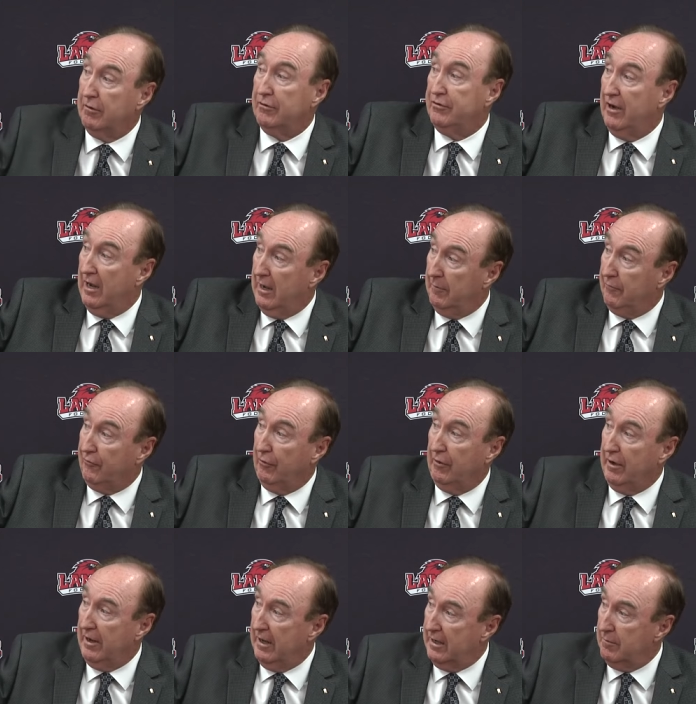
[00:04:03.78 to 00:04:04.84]
your job for
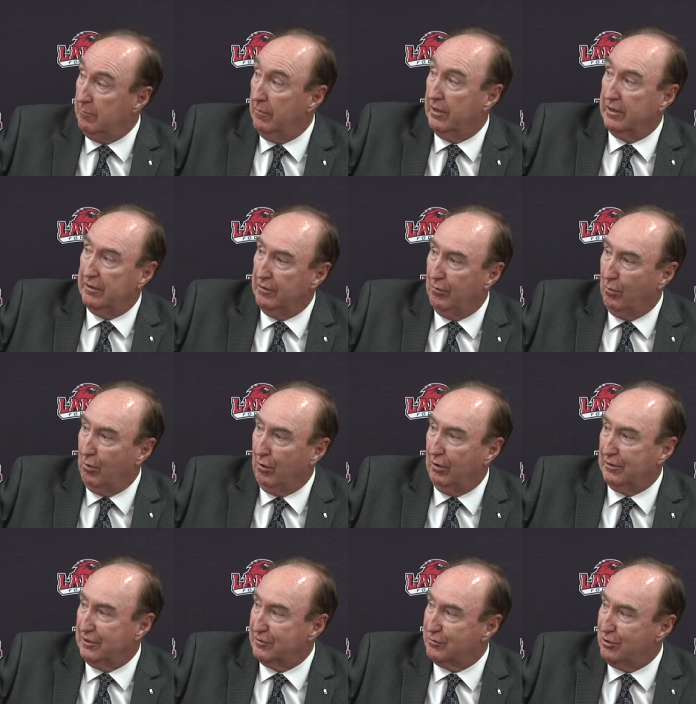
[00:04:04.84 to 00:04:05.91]
any money in the
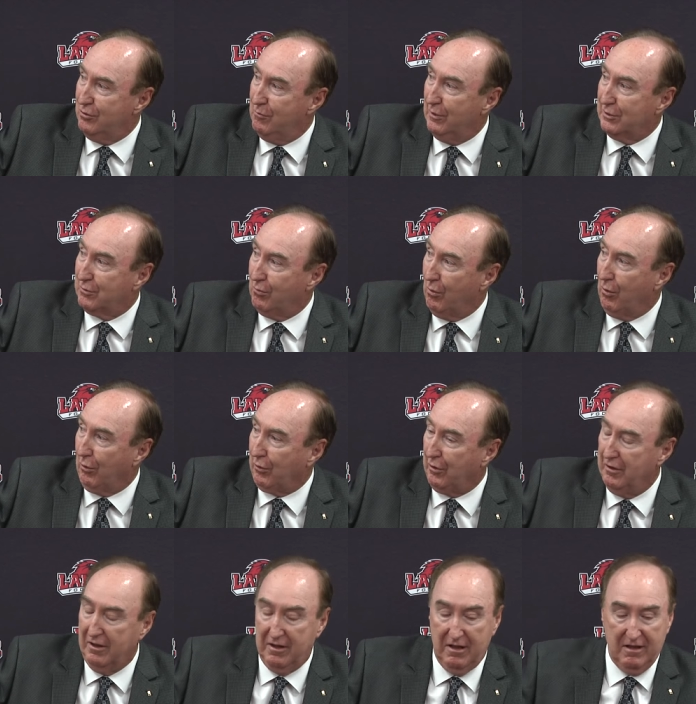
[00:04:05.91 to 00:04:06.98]
world. It's too much work.
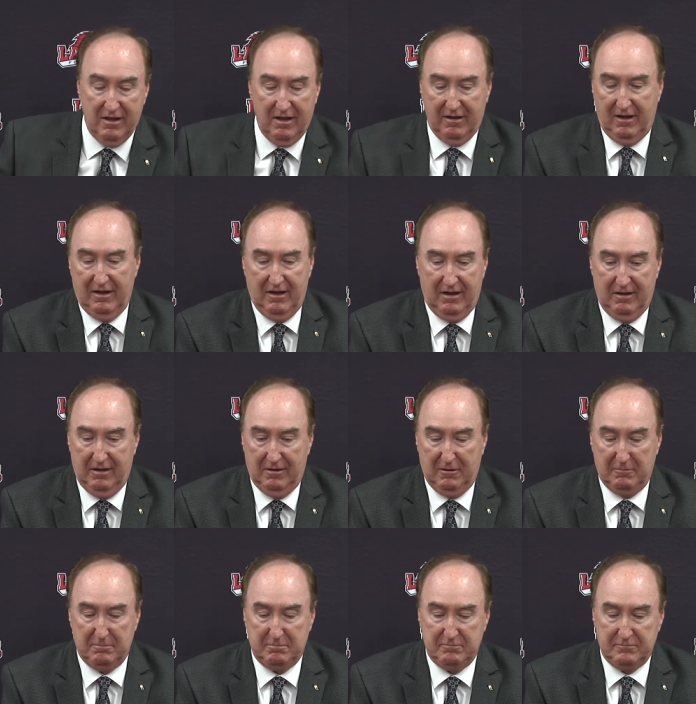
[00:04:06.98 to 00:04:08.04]
Uh,
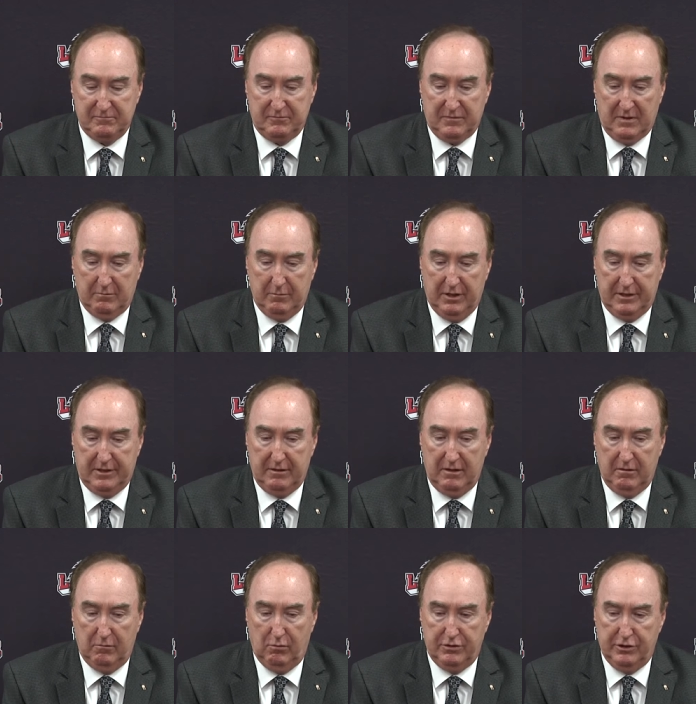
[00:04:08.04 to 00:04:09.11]
but
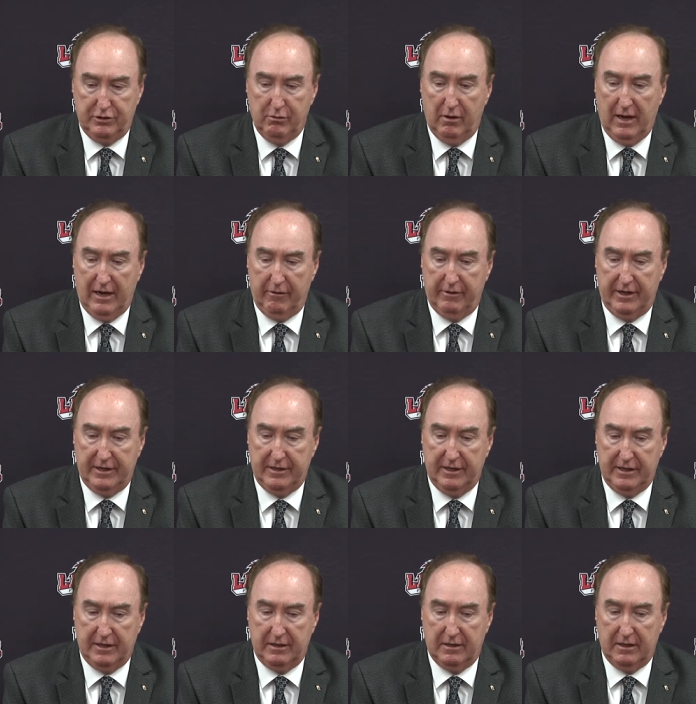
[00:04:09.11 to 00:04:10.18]
when you do hire an
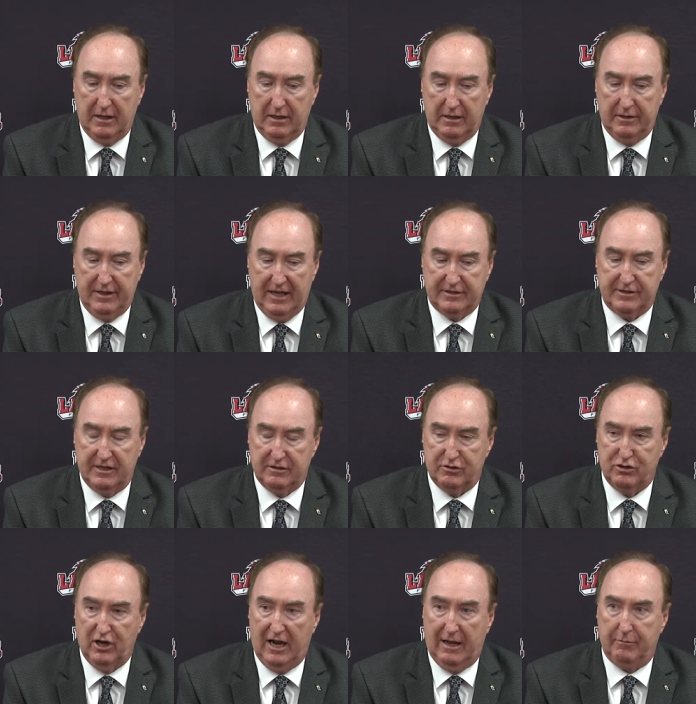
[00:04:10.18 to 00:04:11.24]
AD, uh, that's his
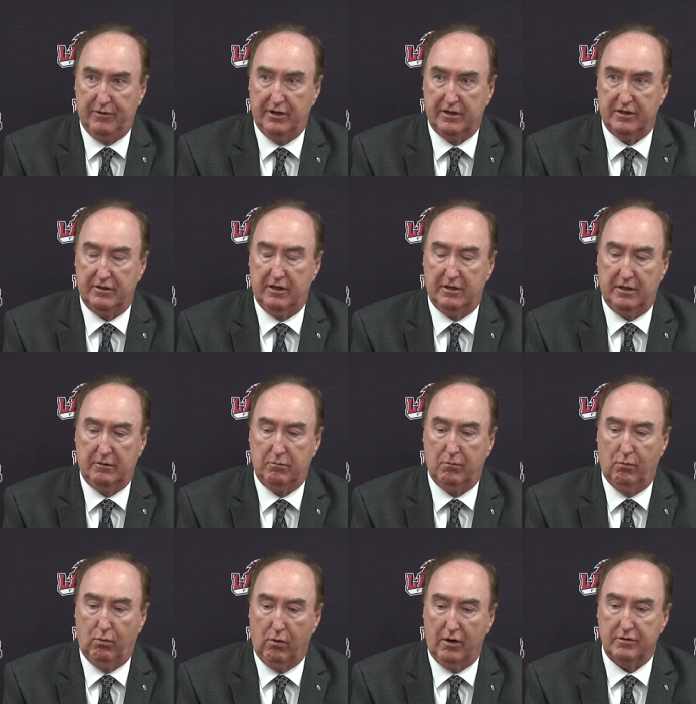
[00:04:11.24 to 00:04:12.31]
job. The, the
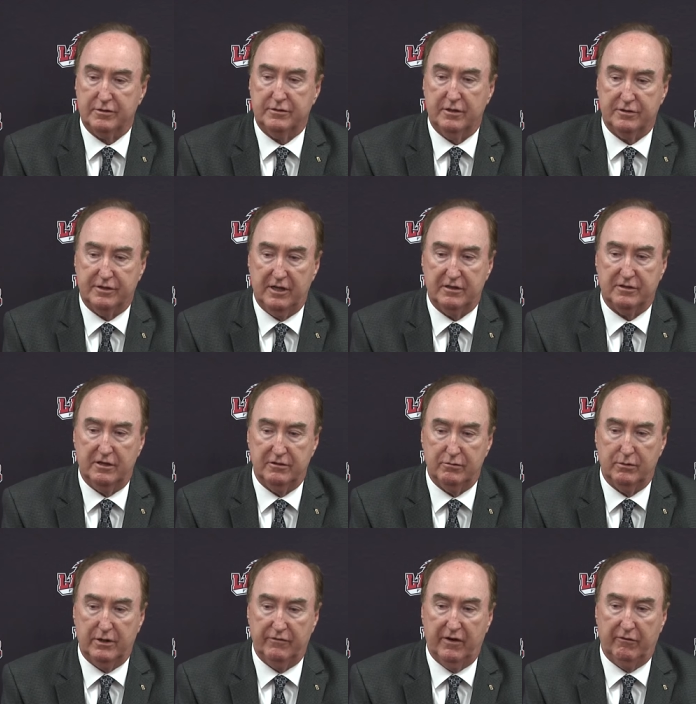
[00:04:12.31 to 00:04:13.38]
worst decisions
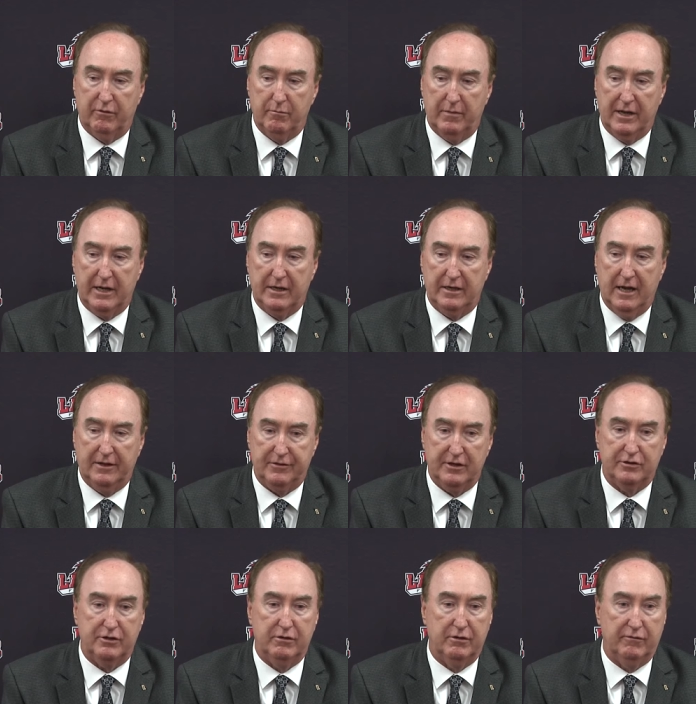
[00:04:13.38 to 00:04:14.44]
we've ever made at
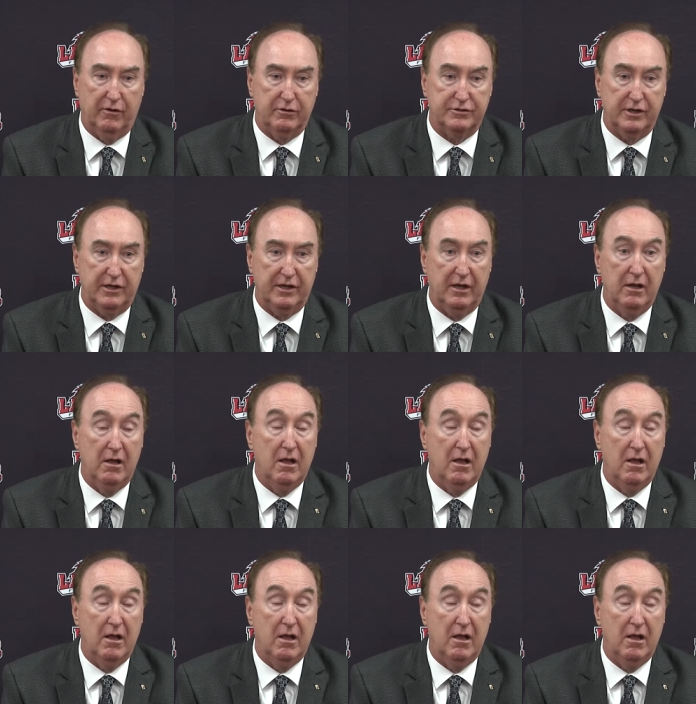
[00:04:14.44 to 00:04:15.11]
this university